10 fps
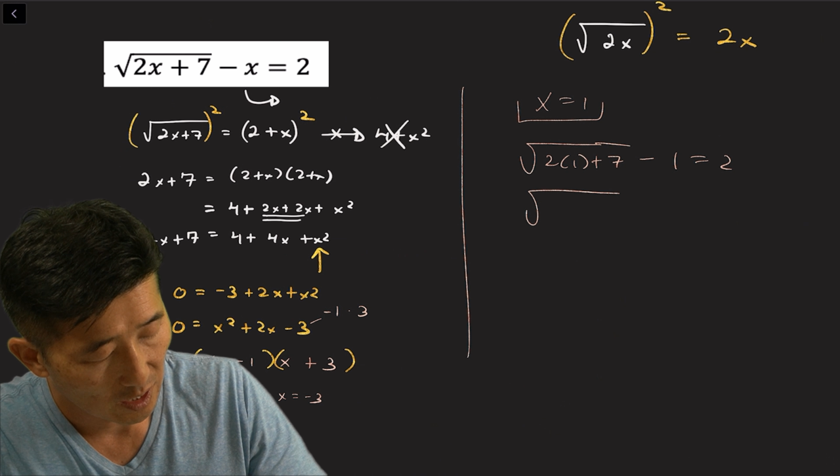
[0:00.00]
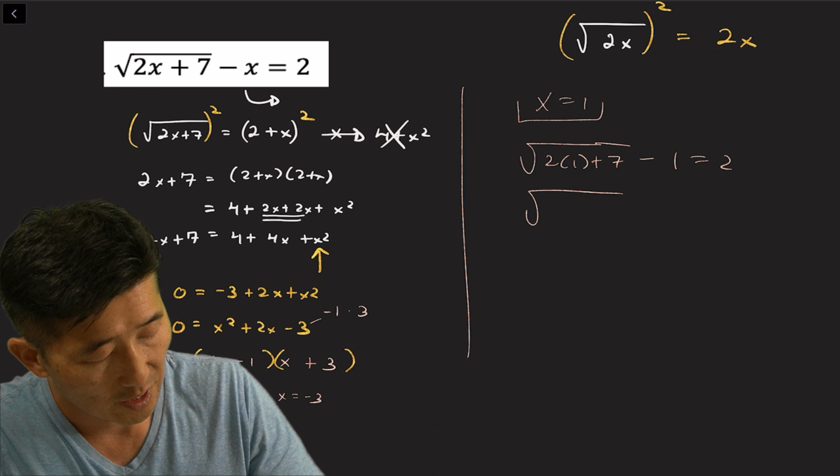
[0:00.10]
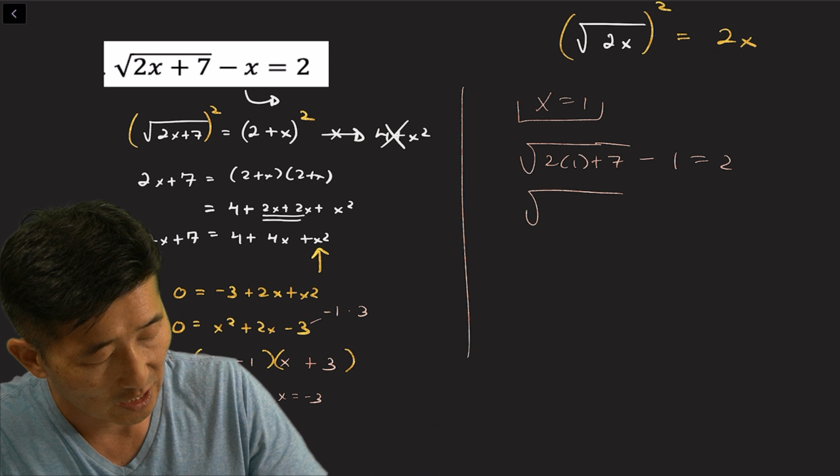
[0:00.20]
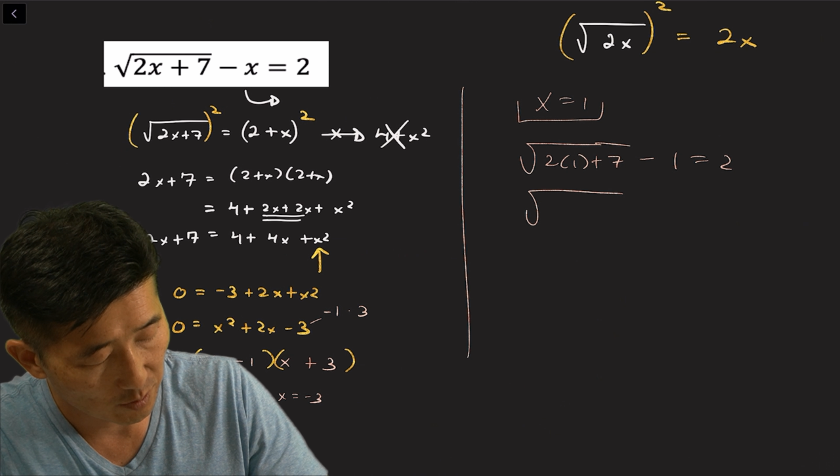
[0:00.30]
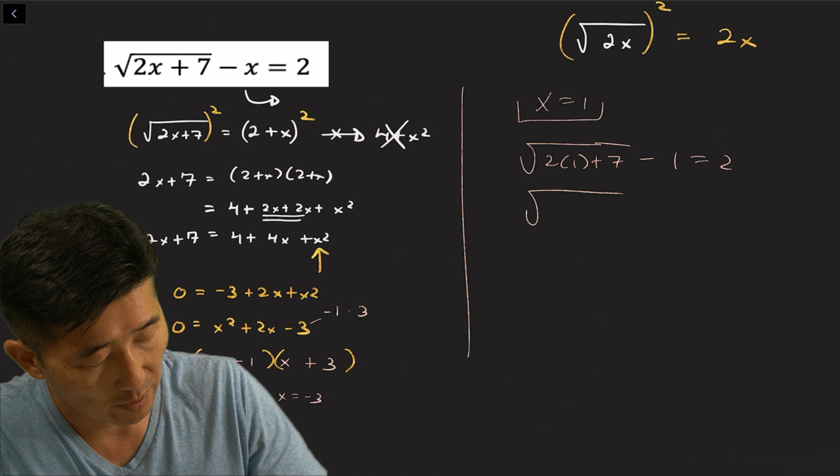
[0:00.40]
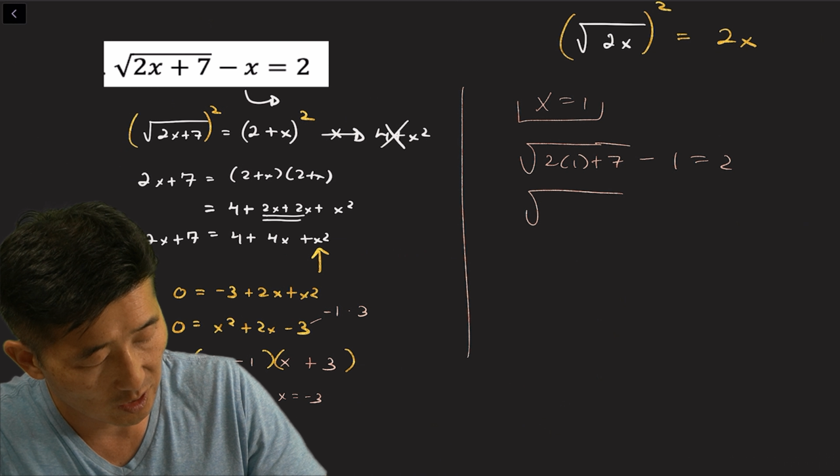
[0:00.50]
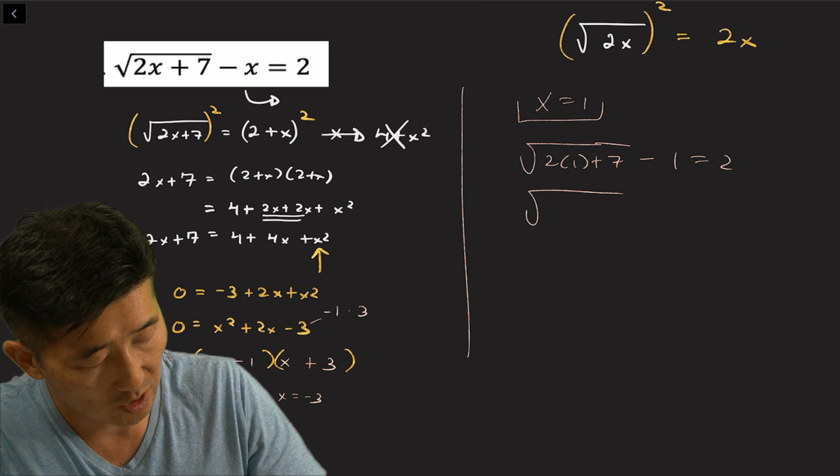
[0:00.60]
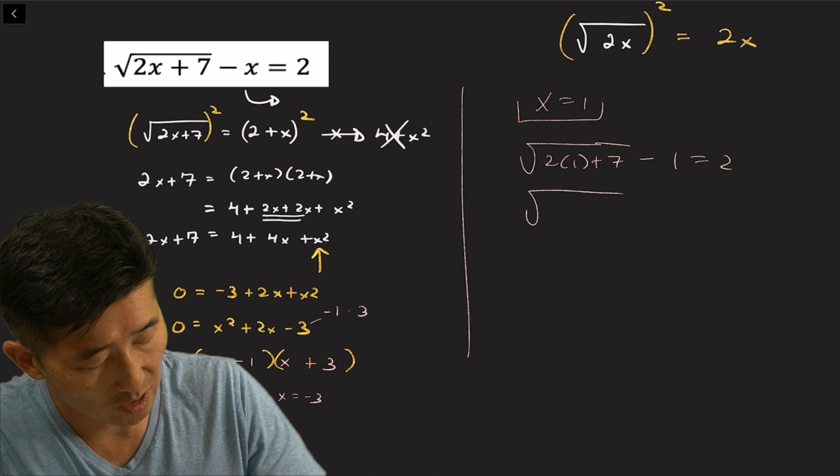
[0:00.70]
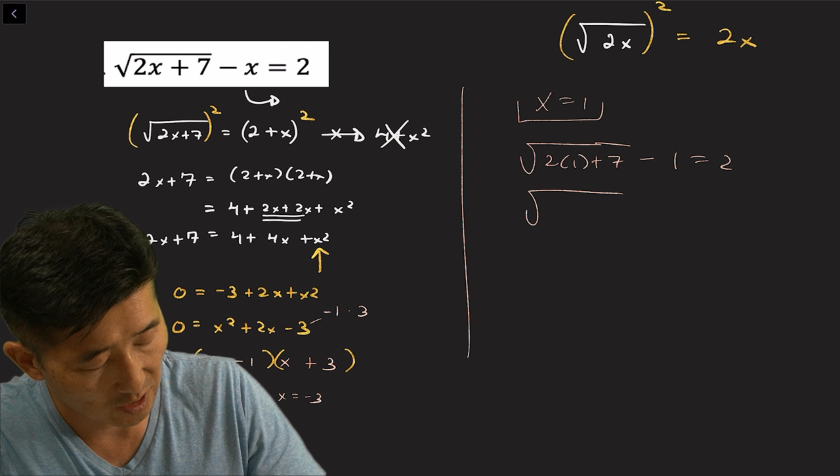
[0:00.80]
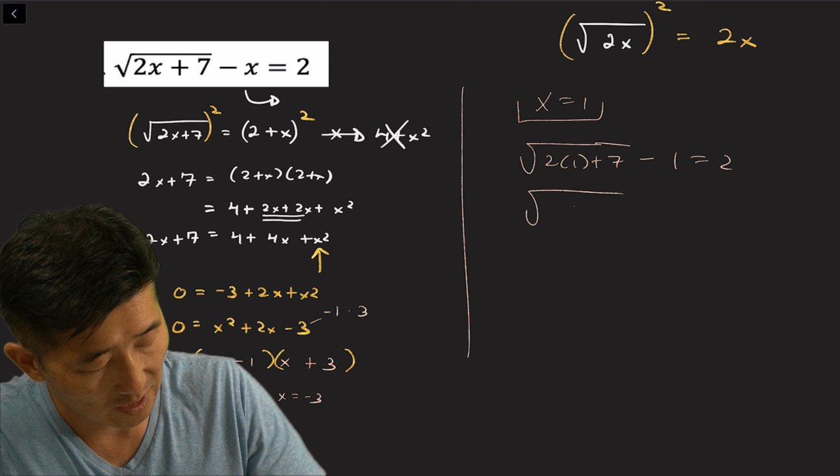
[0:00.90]
That's
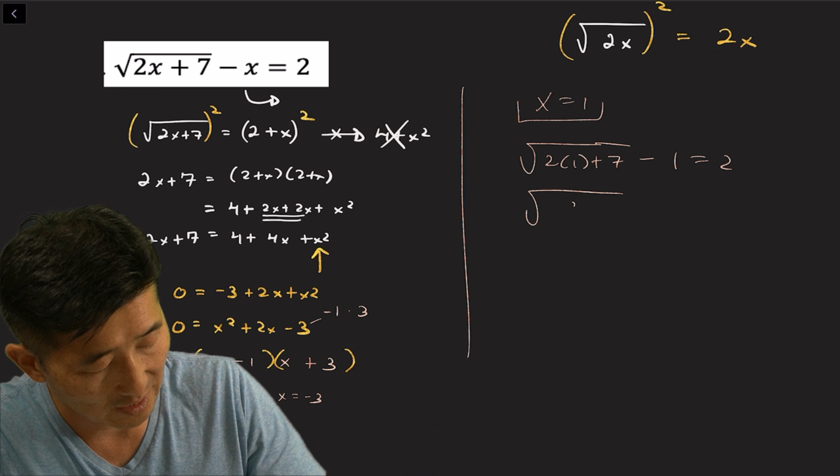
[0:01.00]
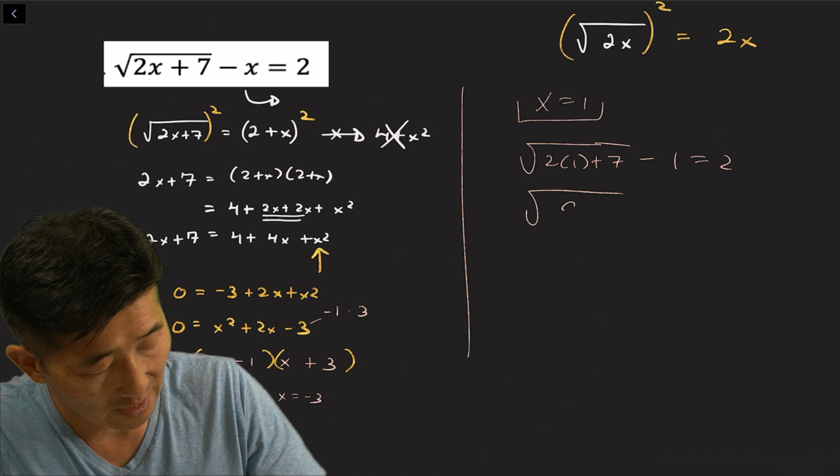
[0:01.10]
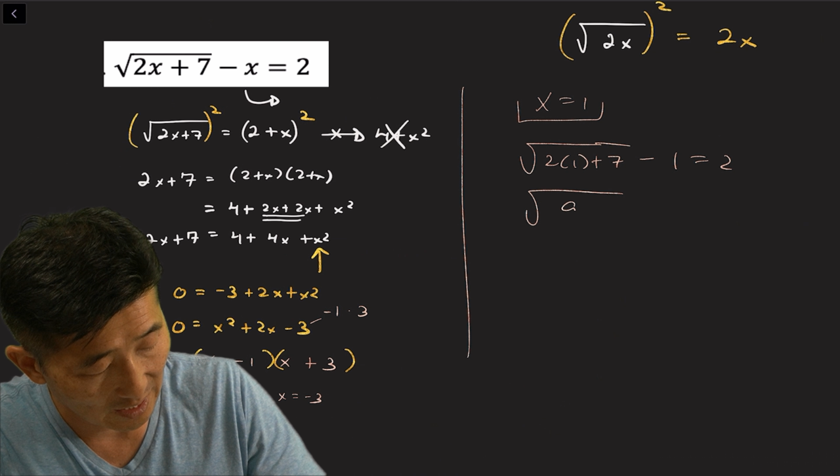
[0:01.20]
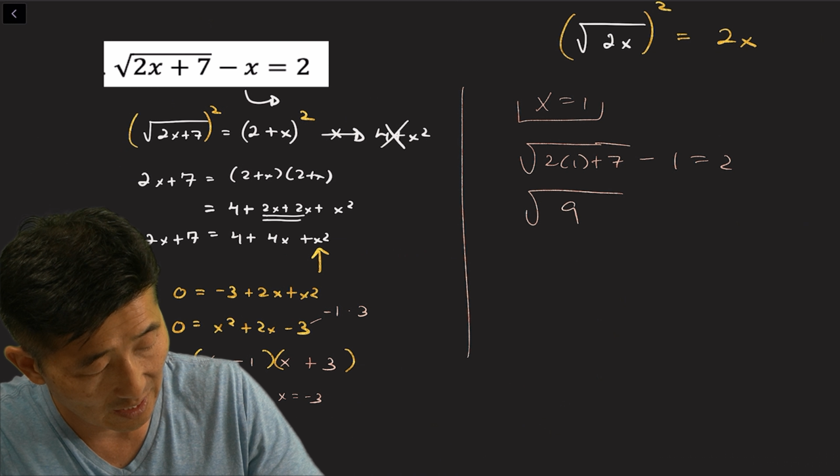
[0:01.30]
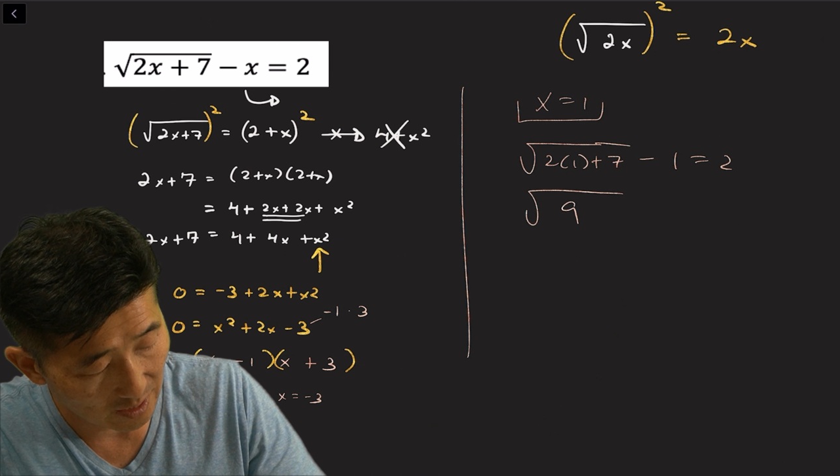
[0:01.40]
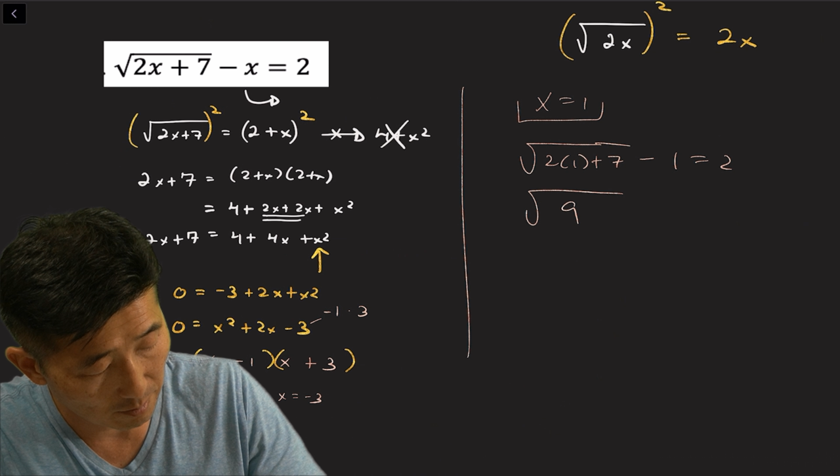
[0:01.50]
basically 9